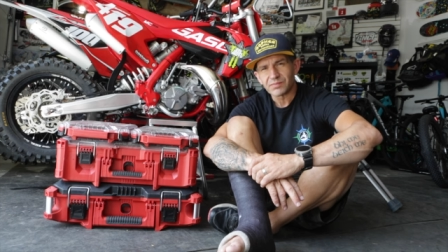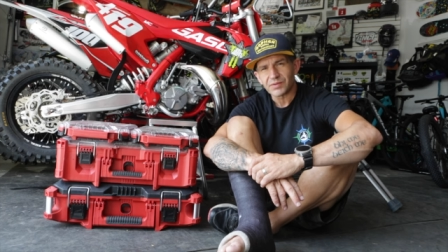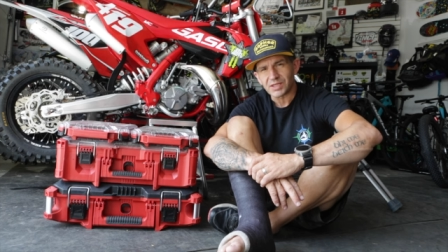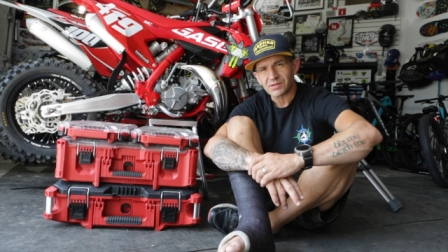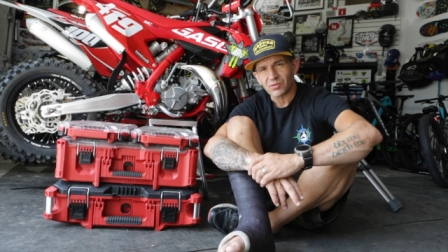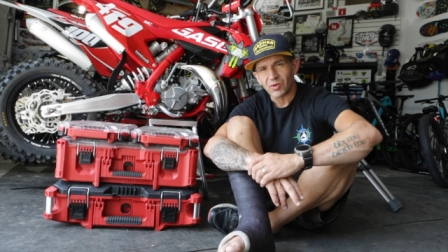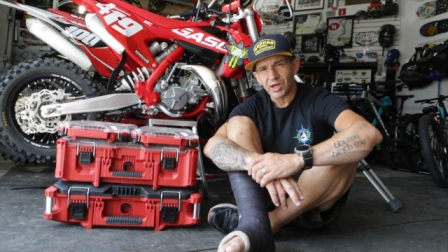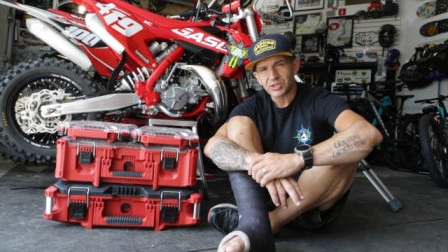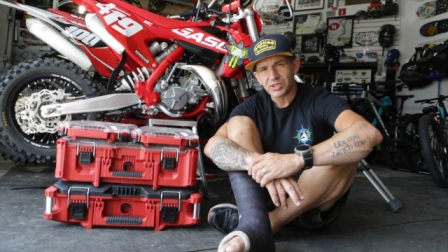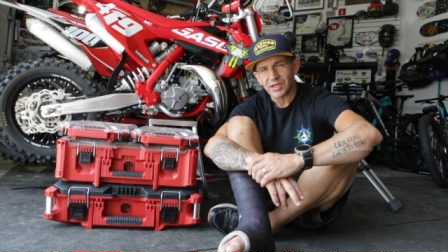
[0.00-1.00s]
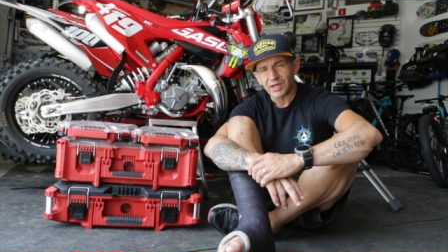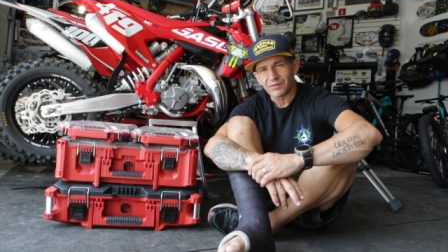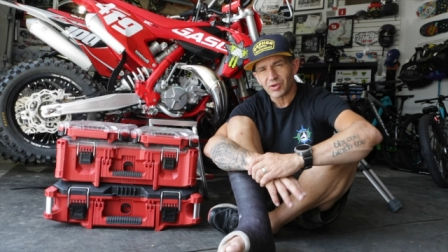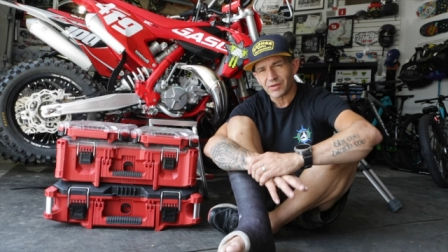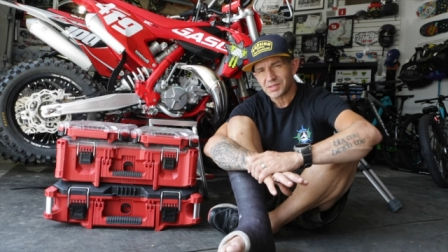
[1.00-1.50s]
Thanks for watching and
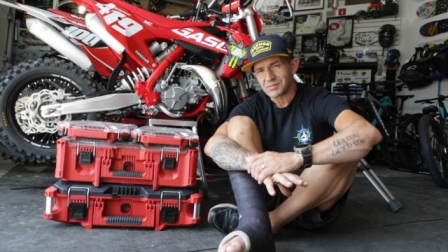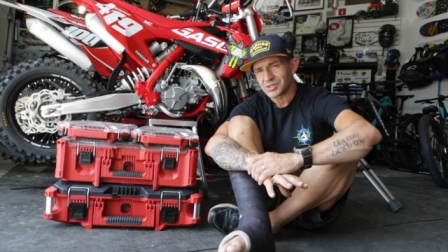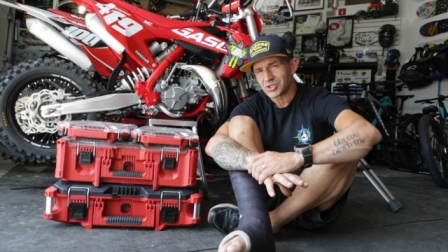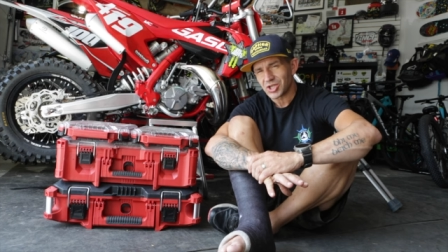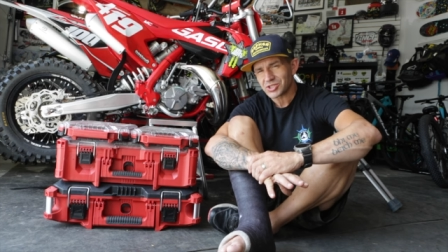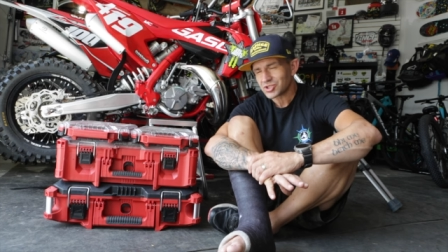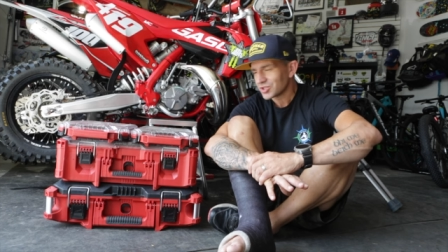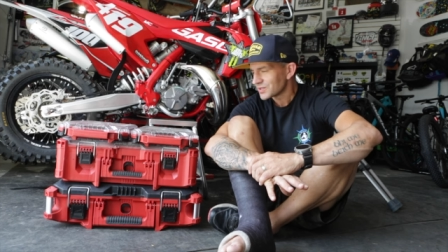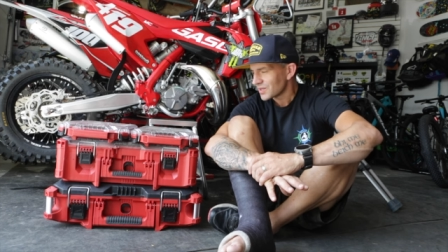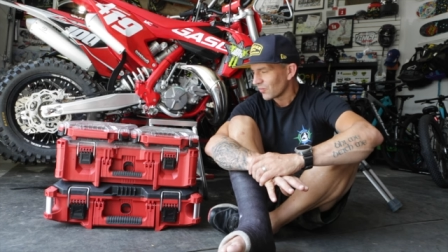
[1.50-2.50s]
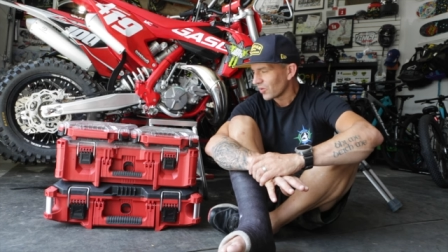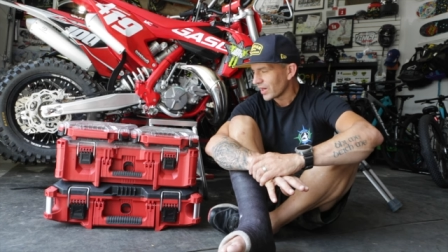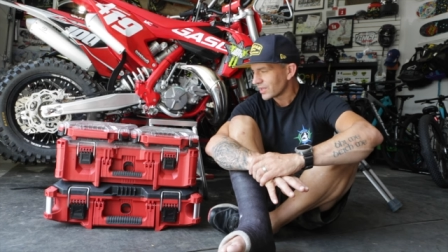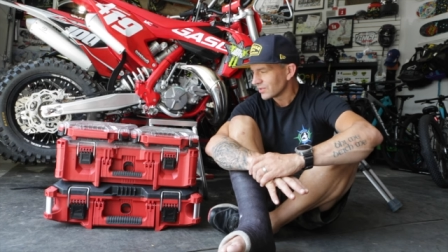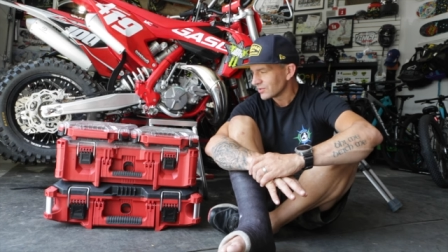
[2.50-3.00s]
if you have some suggestions on what
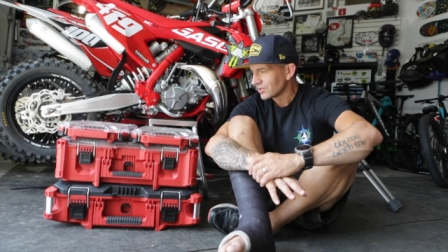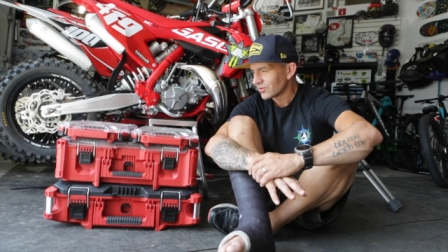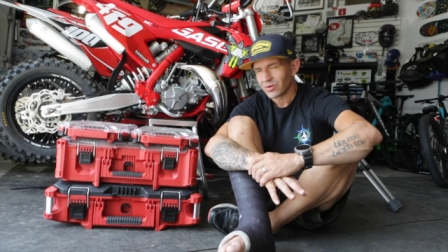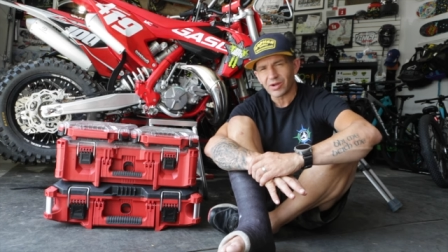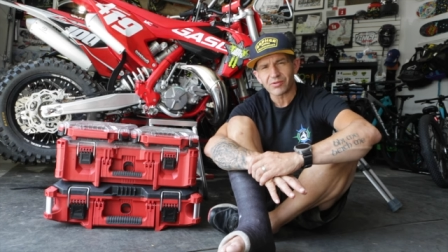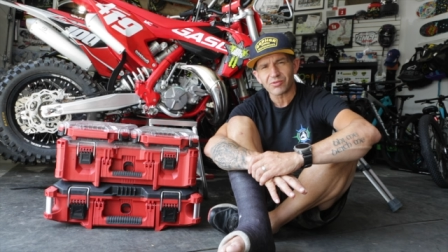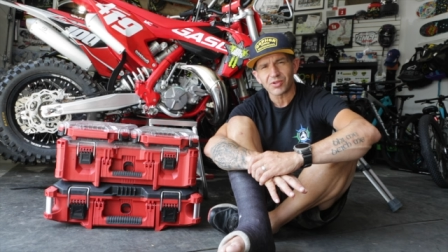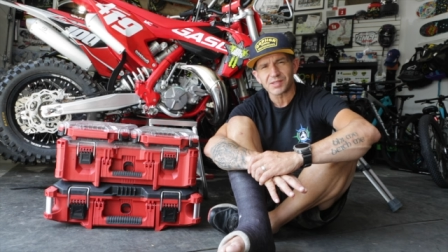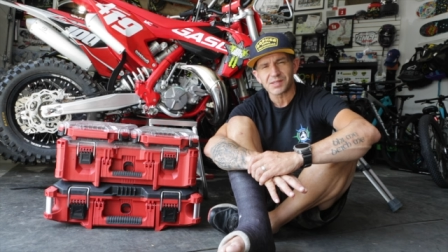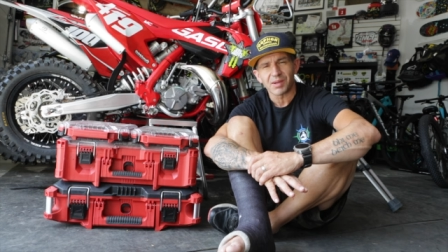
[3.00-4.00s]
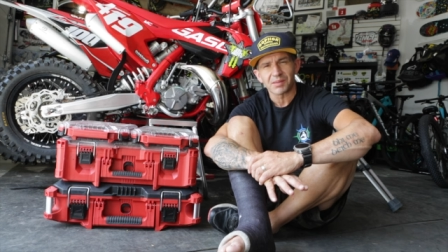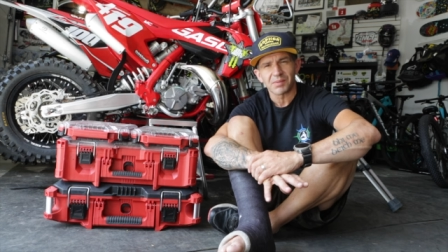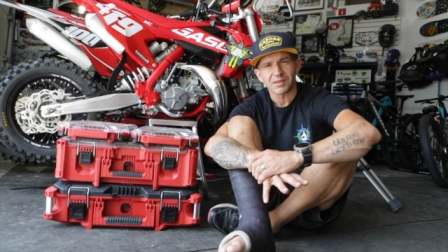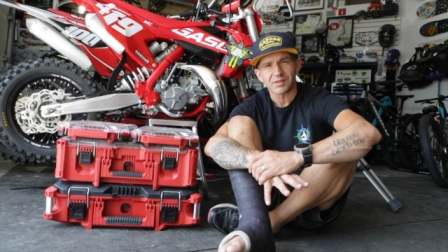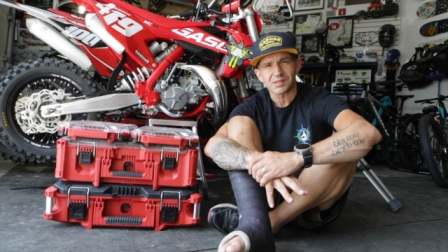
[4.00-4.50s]
I can do or other things that might
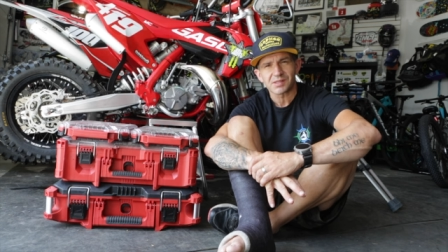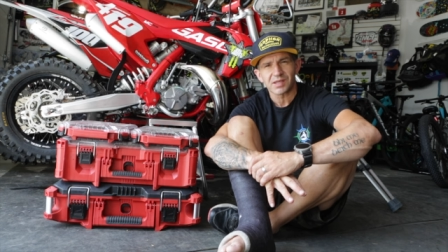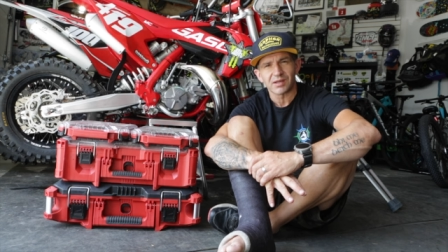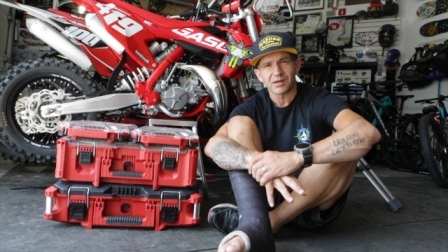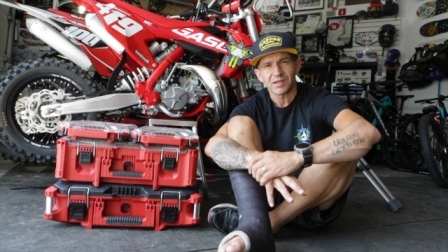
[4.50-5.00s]
make this kit